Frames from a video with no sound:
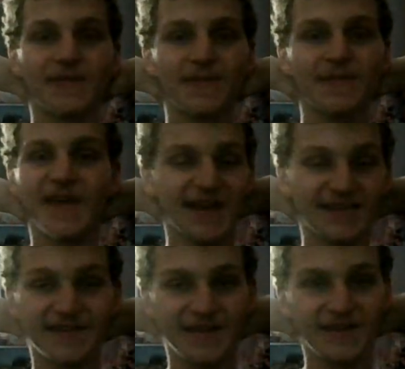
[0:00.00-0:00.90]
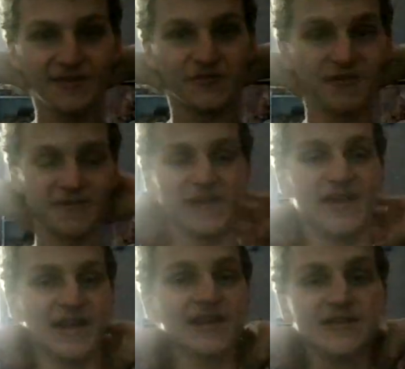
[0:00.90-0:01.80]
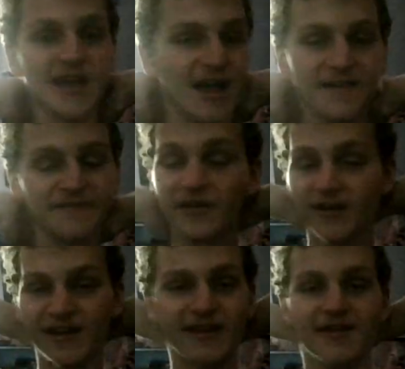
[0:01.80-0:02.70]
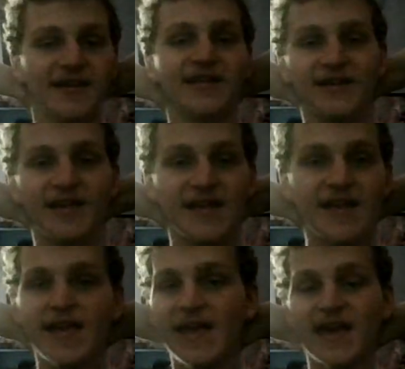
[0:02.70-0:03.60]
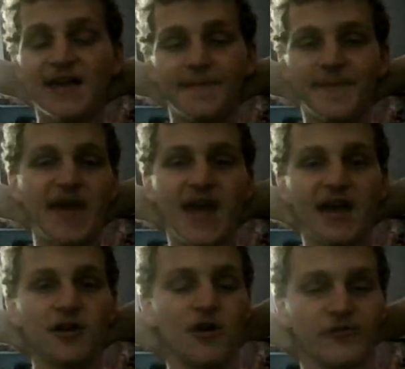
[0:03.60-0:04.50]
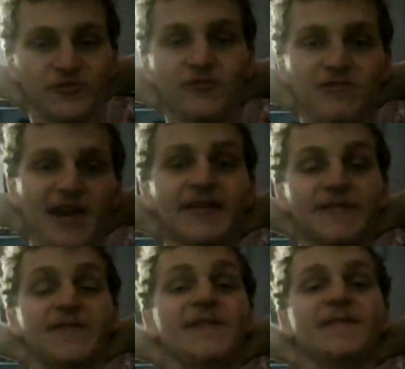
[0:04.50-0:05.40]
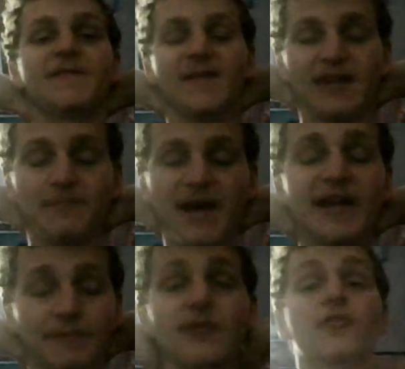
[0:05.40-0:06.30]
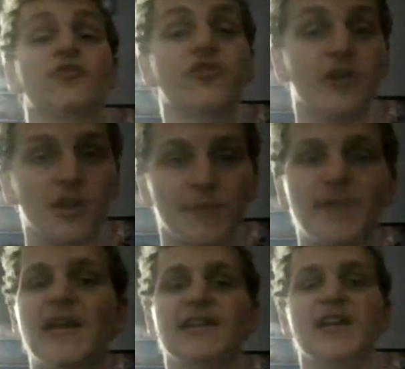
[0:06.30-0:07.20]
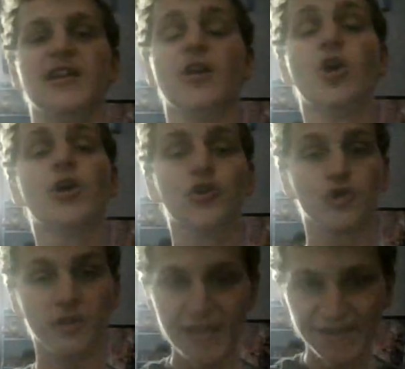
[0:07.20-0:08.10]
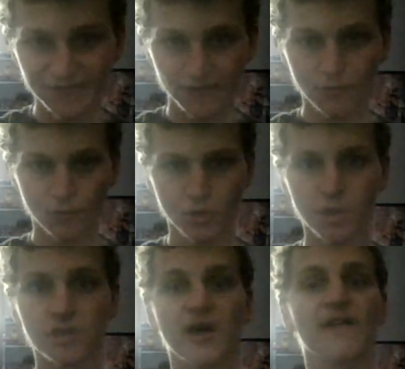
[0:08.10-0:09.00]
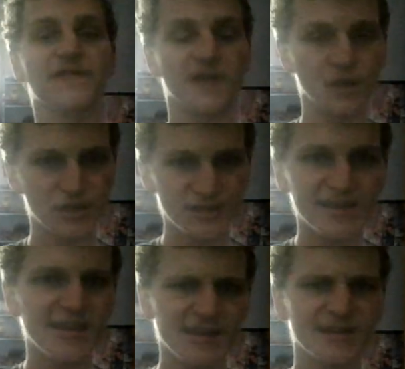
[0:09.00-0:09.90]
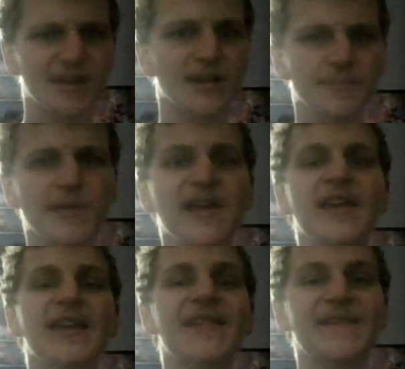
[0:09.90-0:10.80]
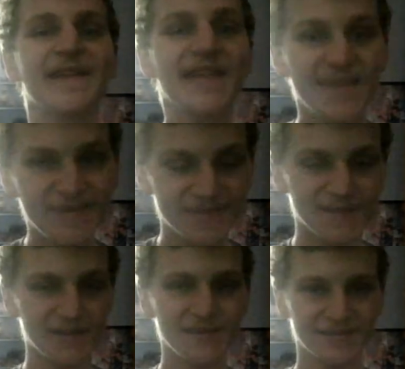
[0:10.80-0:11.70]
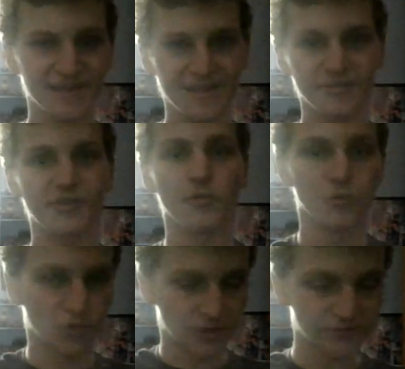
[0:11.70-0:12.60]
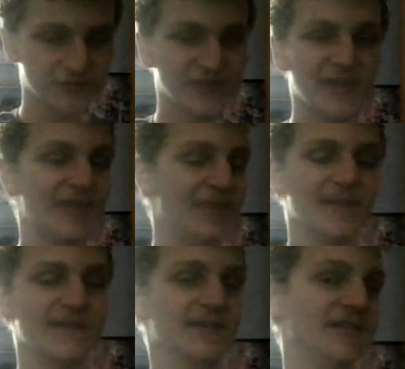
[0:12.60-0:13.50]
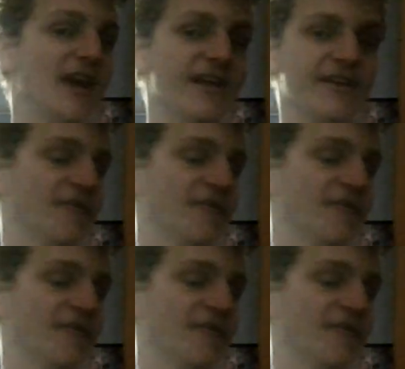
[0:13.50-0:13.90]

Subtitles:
that scene is just like not very good at all. So yes, this, in my personal opinion, Jurassic World Fallen Kingdom is easily the worst in this entire